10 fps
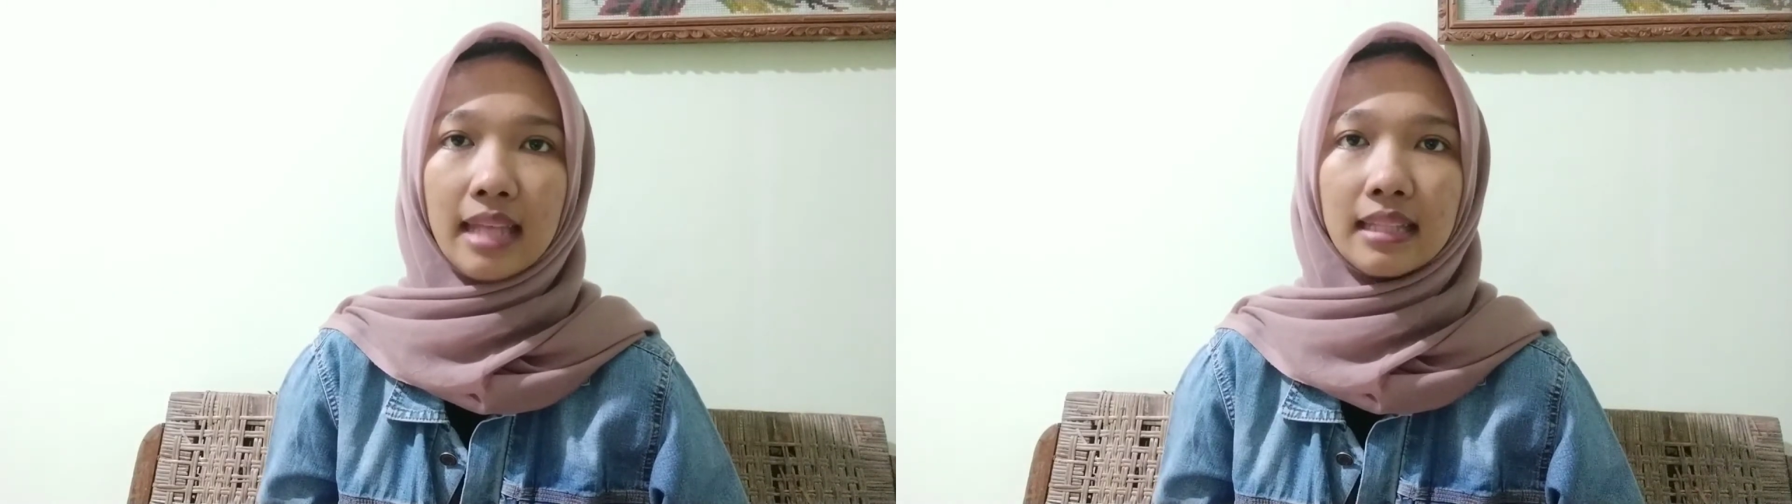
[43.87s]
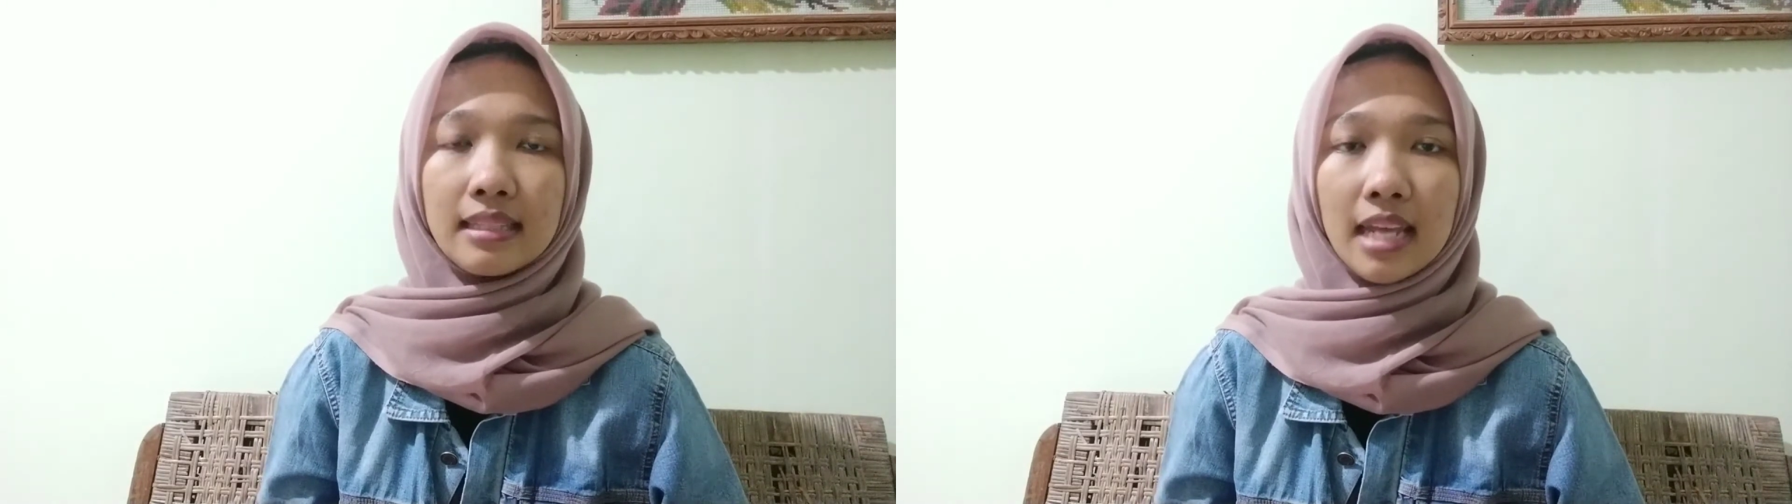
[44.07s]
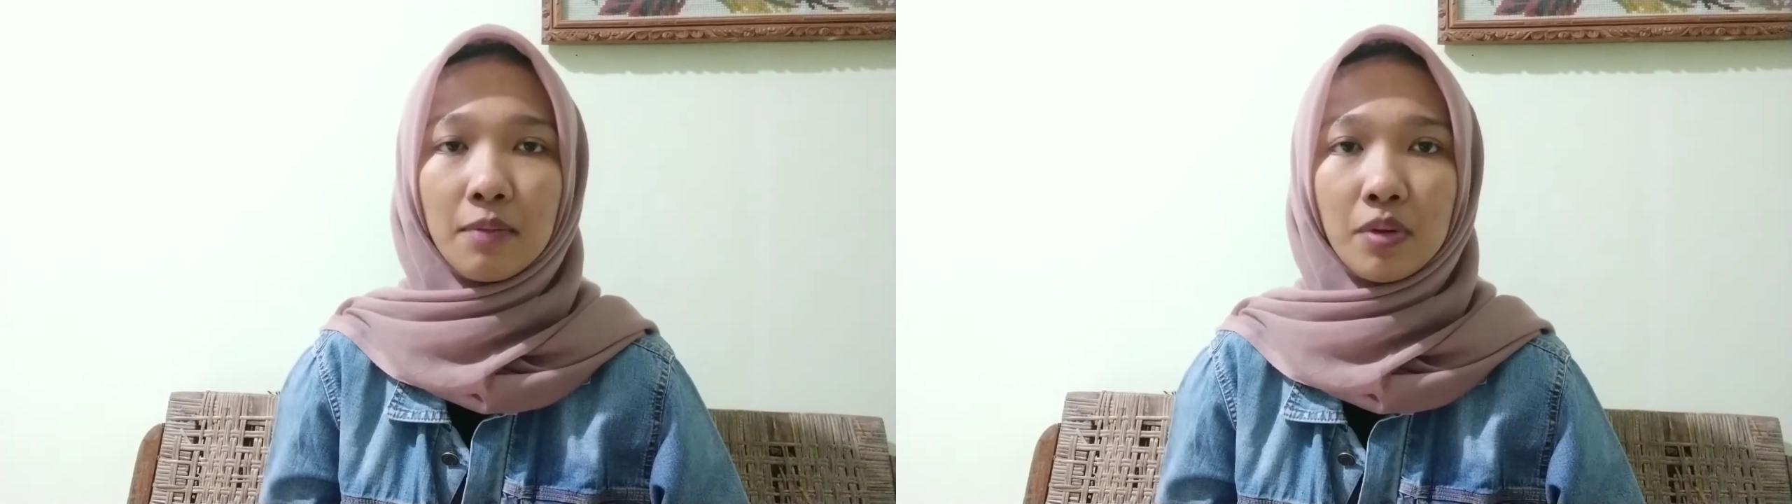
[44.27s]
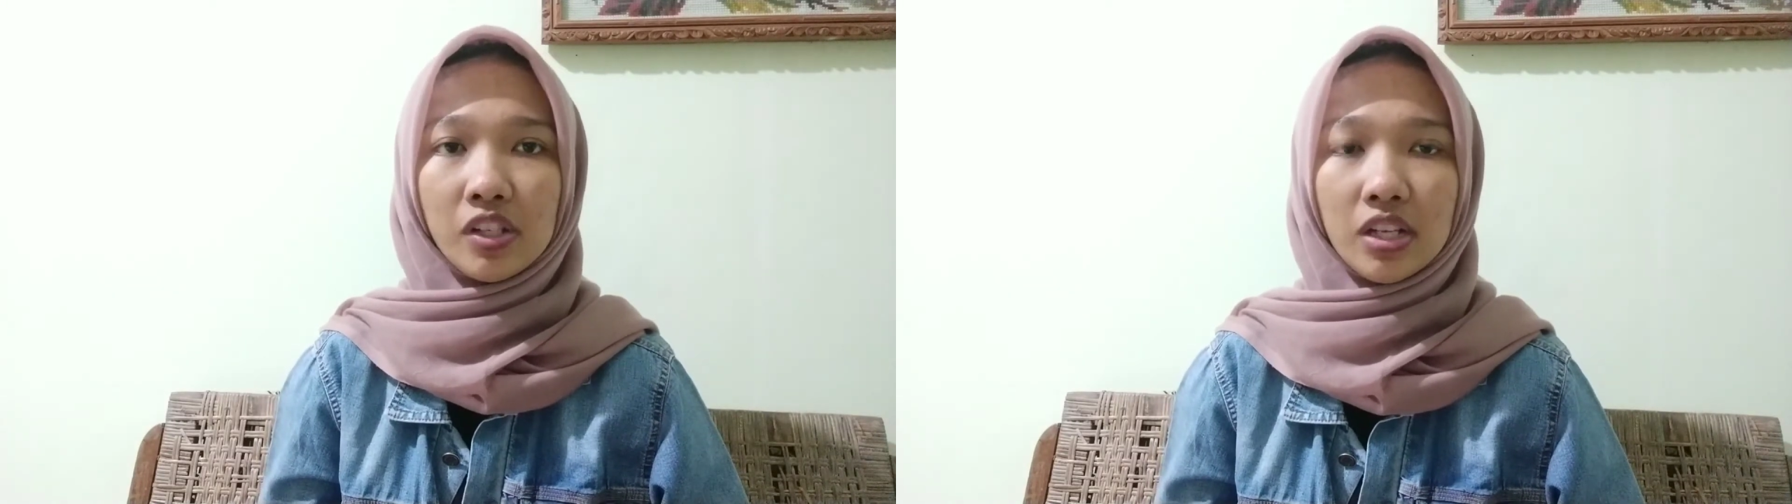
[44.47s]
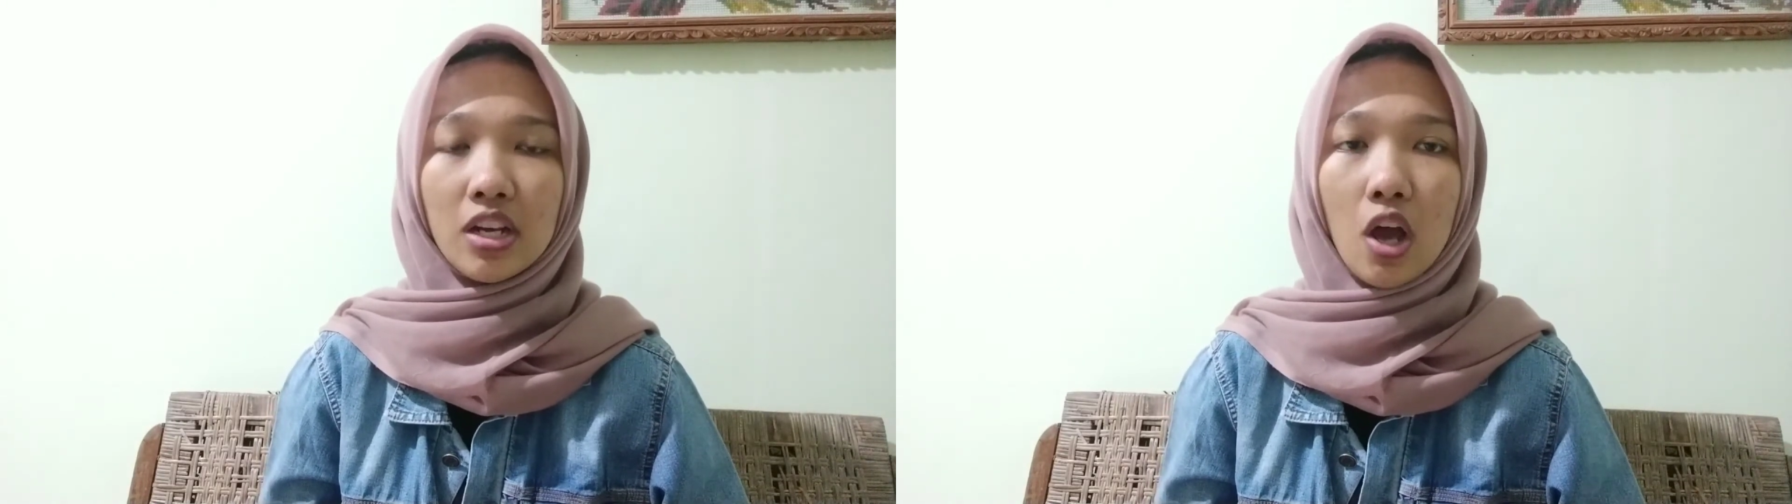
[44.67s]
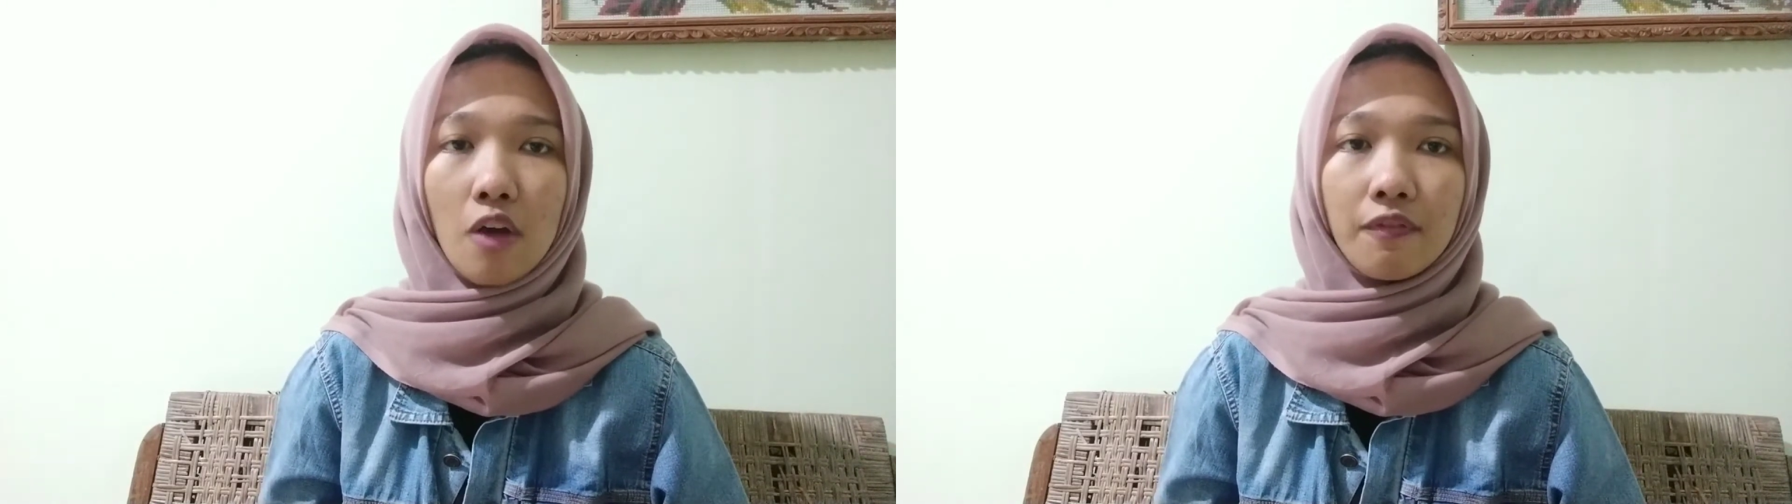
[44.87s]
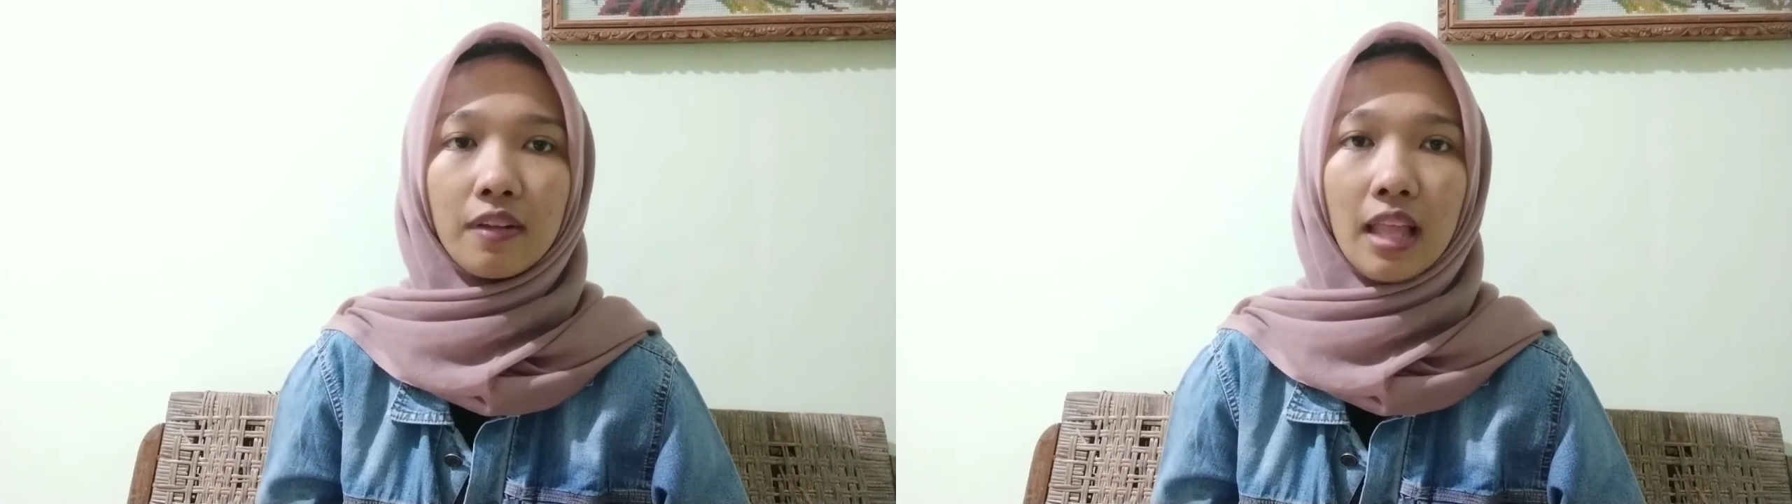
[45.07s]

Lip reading: and 10% of